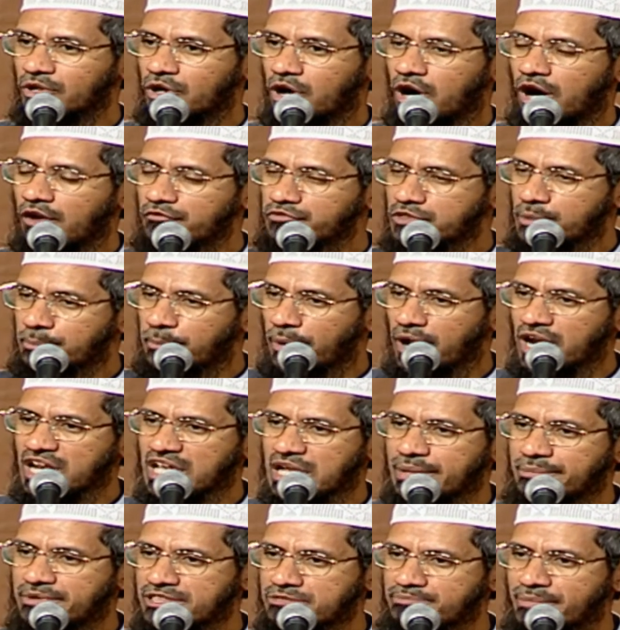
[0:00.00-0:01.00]
of the
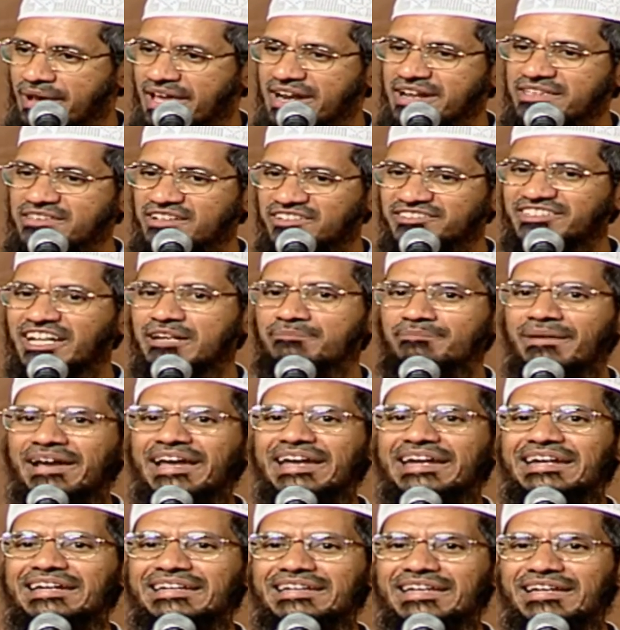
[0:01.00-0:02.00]
polygamous marriages done by
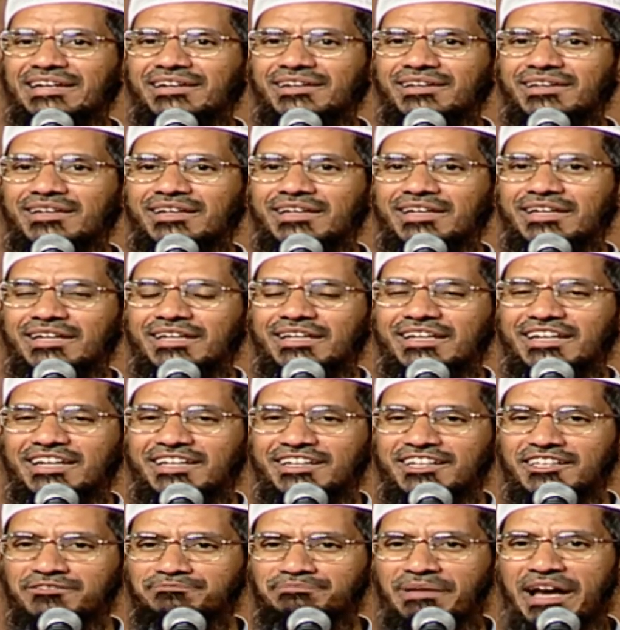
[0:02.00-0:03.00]
Indians
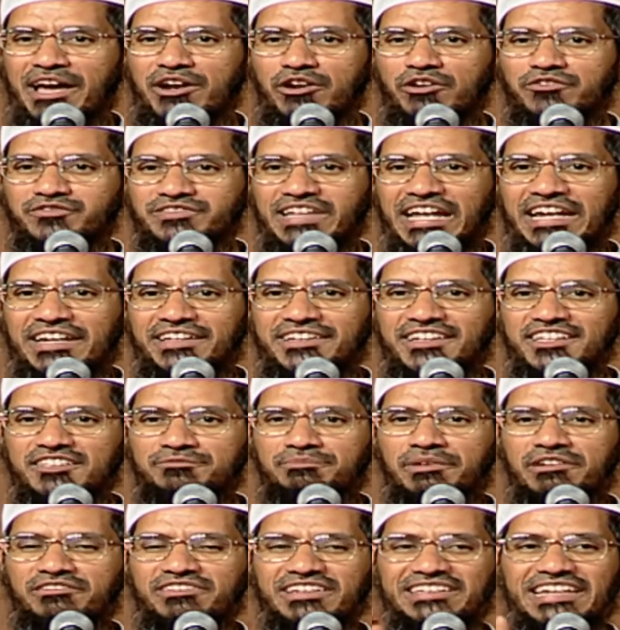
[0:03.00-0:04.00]
in a span of 10 years
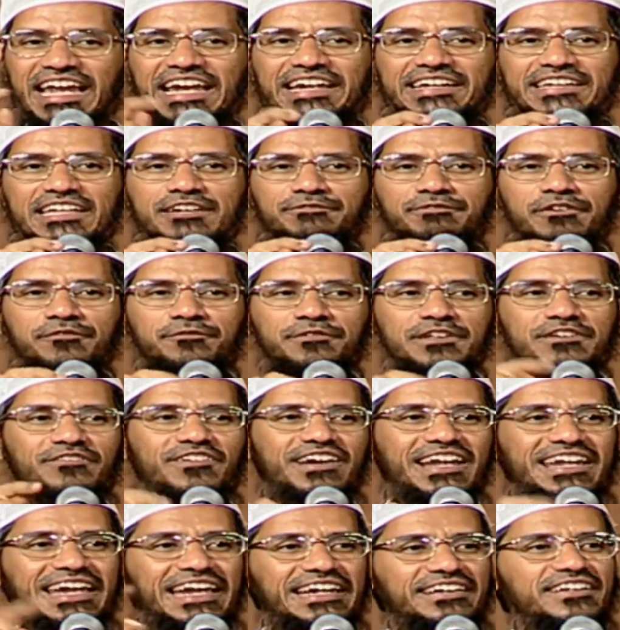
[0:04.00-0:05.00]
between
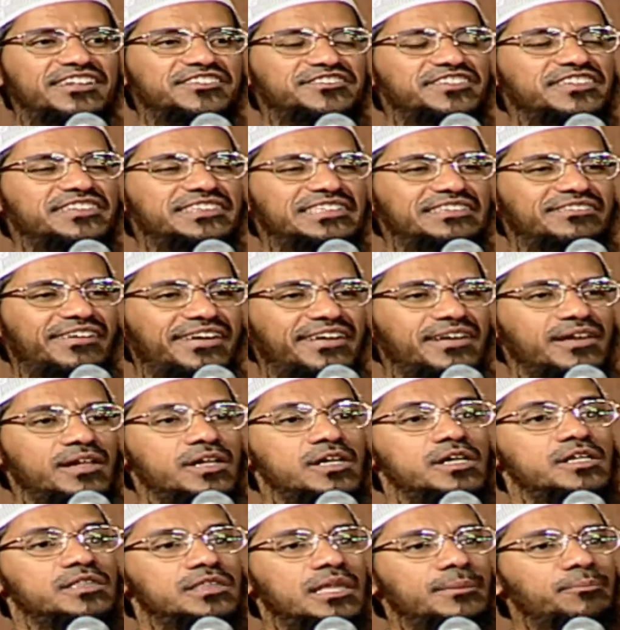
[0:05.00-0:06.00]
1951 and
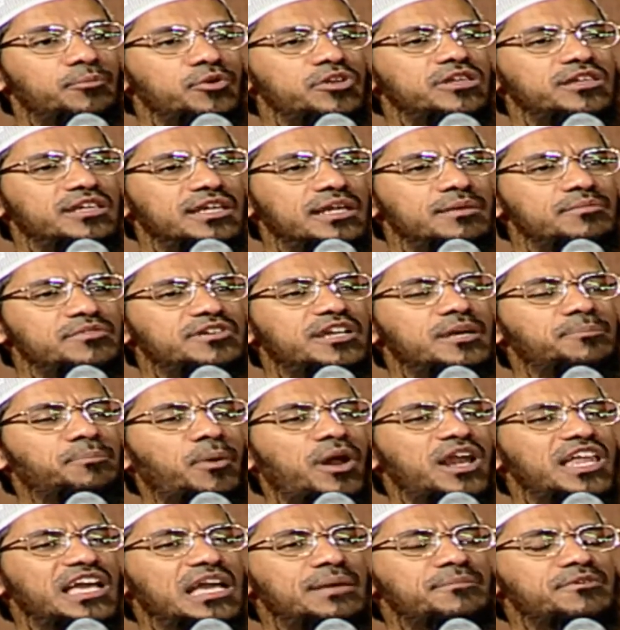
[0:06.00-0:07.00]
1961, the Muslims did
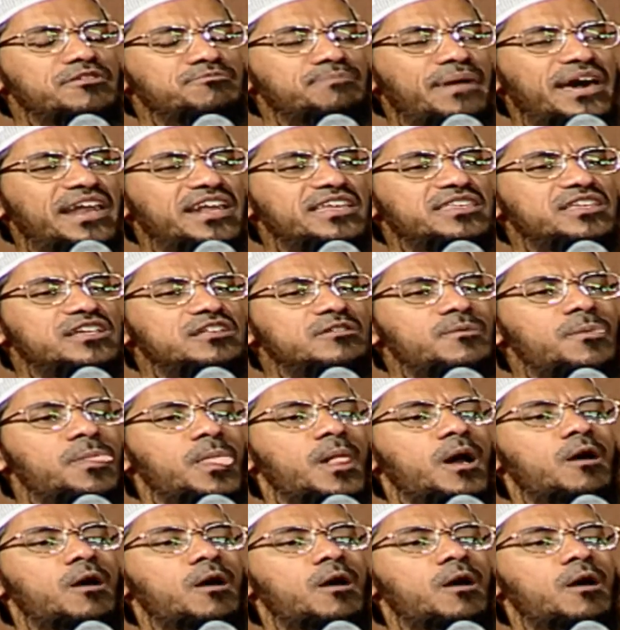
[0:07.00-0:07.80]
polygamous marriages